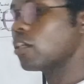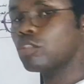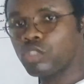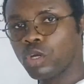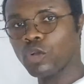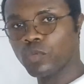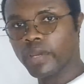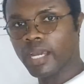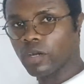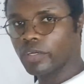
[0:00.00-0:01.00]
a controlled
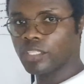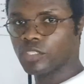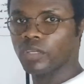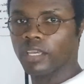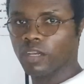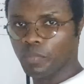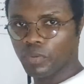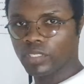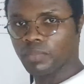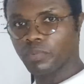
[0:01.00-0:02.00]
way, according to a
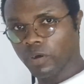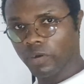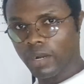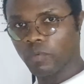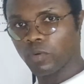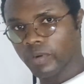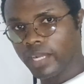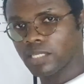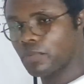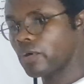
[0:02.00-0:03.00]
computer program. We'll
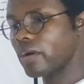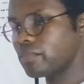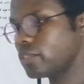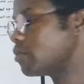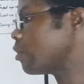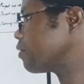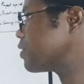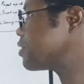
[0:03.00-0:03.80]
write a program to do all of